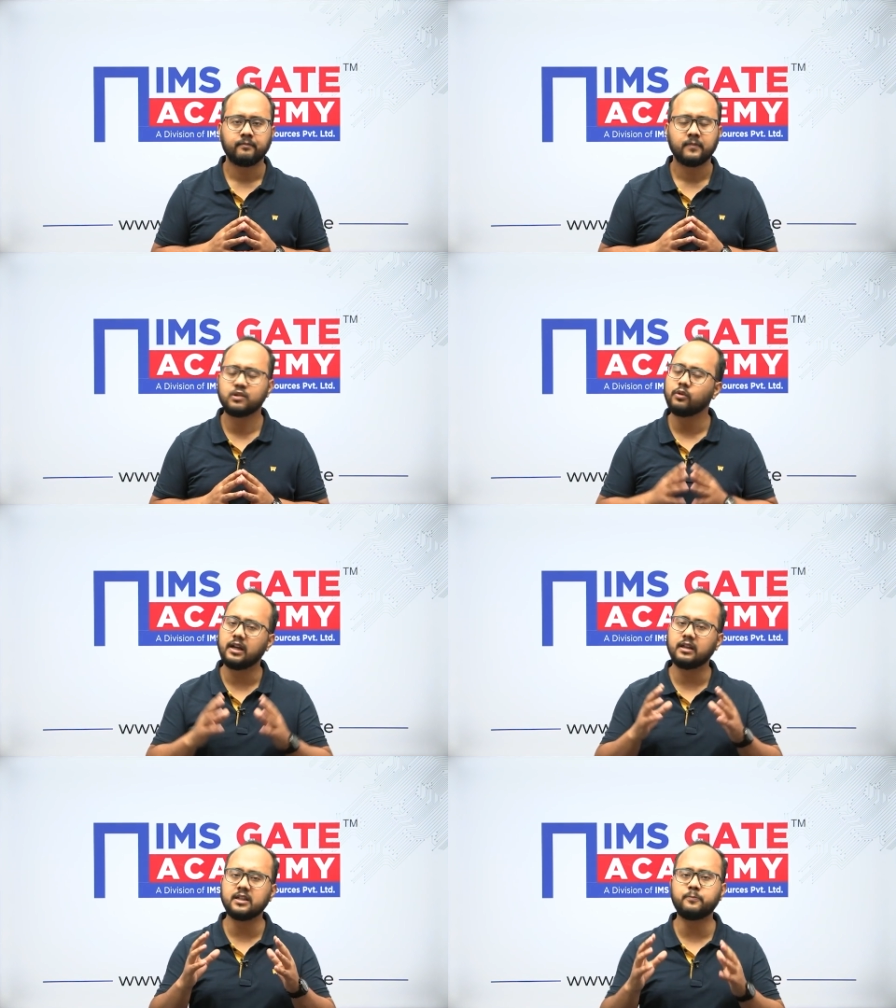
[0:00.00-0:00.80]
So
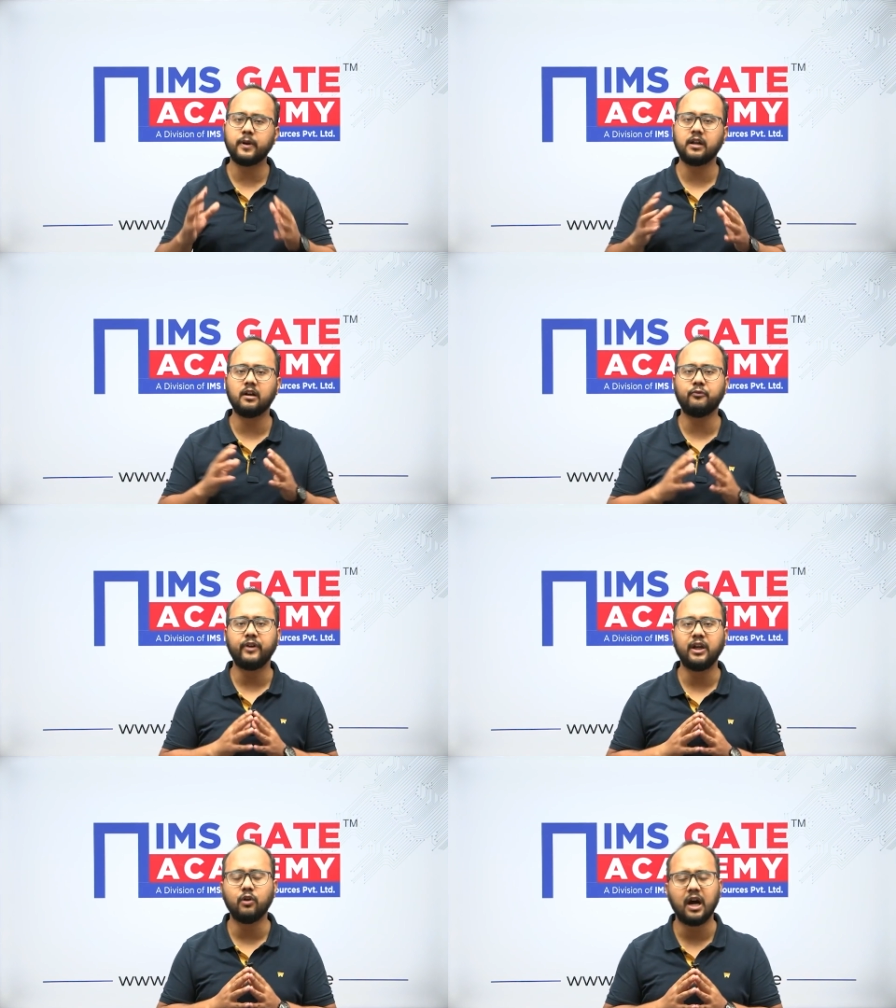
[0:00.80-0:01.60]
in this particular
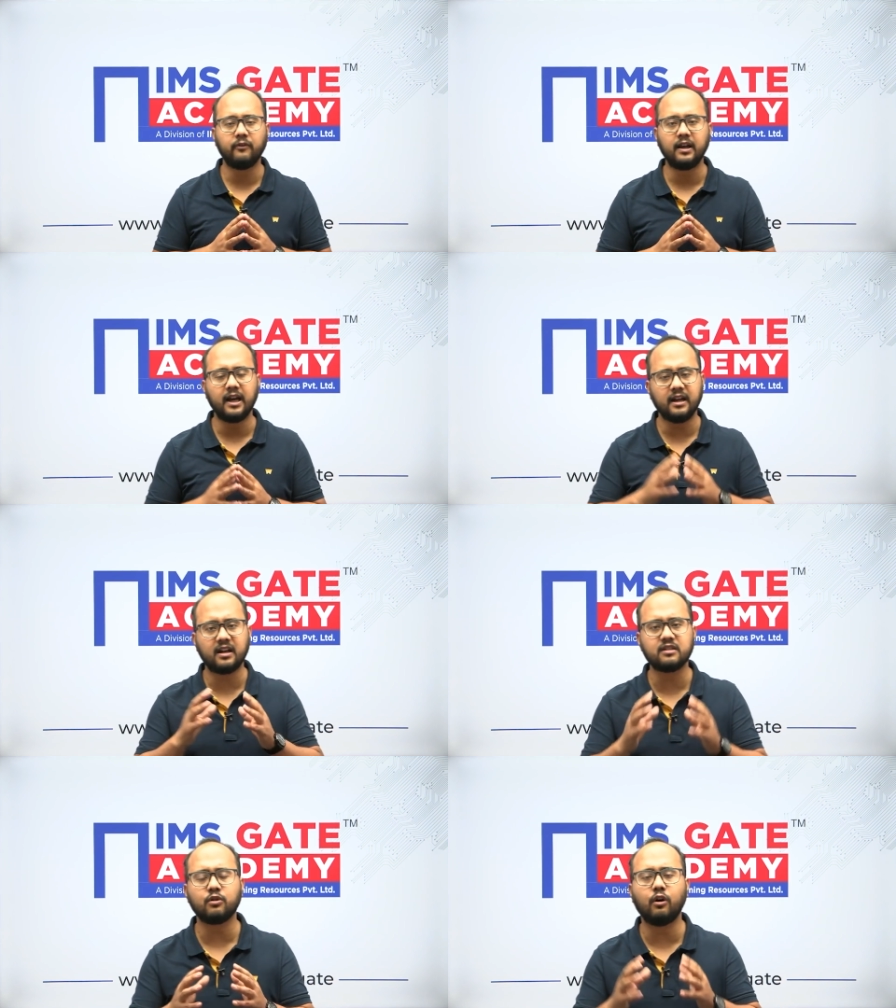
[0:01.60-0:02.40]
video, I will
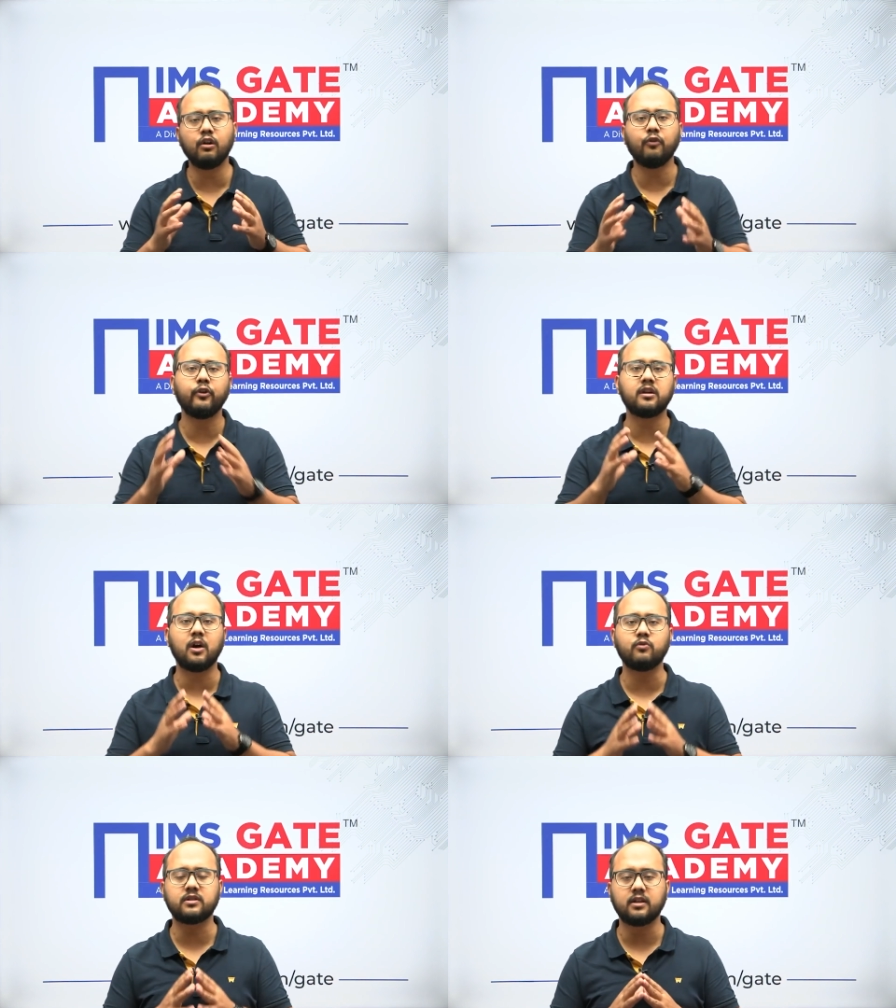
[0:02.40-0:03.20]
address all of your
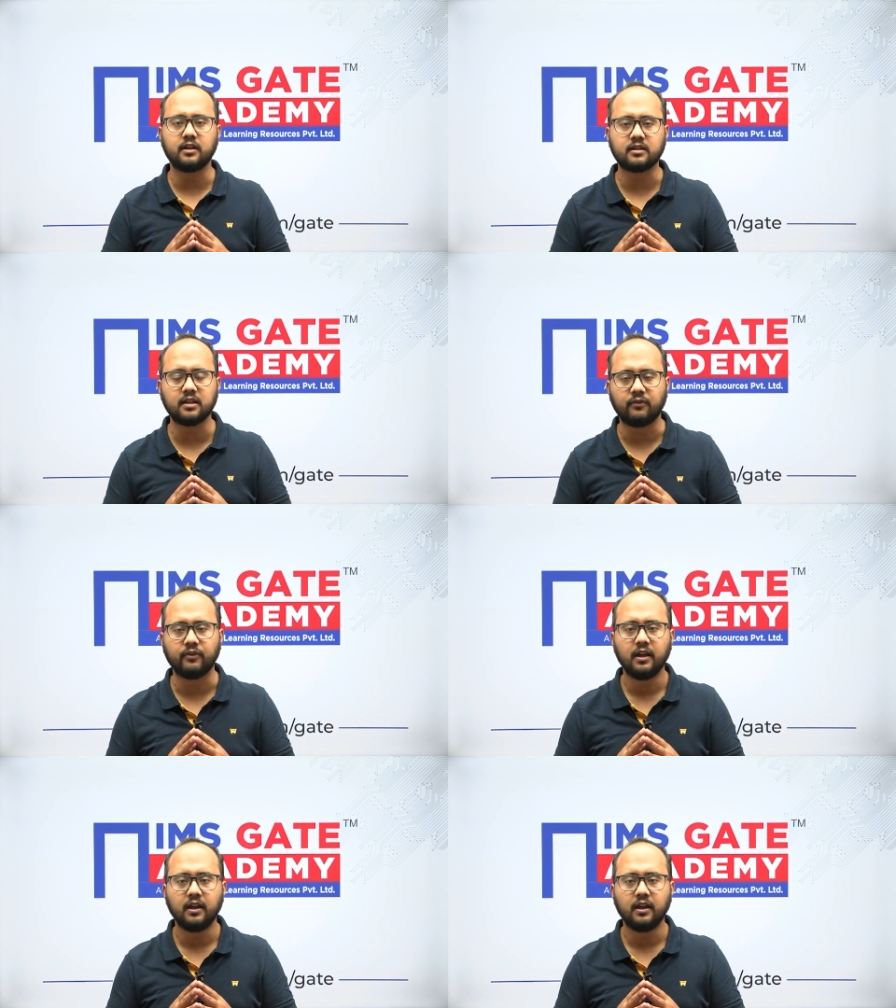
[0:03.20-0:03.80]
doubts here itself.